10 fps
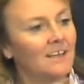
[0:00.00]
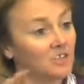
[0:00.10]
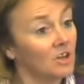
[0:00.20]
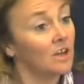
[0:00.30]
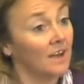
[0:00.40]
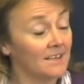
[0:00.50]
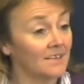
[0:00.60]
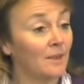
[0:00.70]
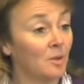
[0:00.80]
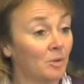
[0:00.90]

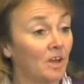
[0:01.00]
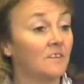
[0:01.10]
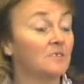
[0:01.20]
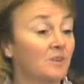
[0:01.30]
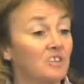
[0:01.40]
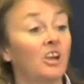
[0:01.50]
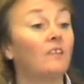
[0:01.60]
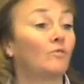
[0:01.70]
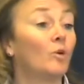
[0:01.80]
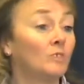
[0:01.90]
circulating in the blood that's been shed
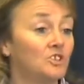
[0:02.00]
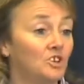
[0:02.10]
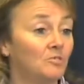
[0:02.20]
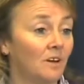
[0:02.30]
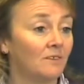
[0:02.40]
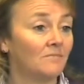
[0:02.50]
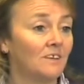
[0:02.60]
from the tumour.